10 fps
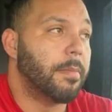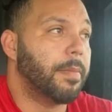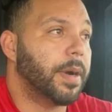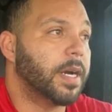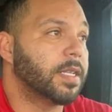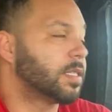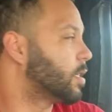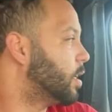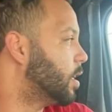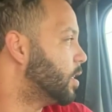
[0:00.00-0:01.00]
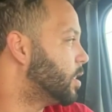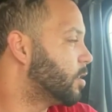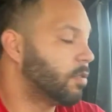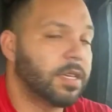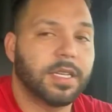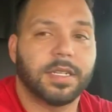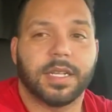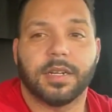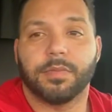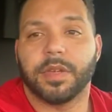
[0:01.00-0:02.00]
But until then,
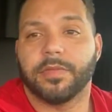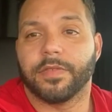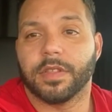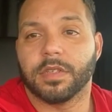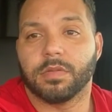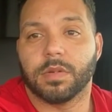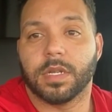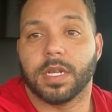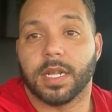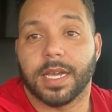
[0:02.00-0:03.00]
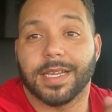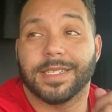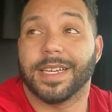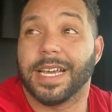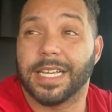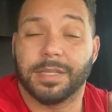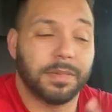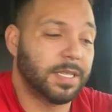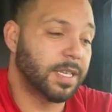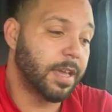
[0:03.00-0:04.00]
that'll be it for this one. And like I said, guys,
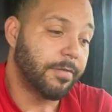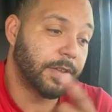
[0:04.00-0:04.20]
be safe.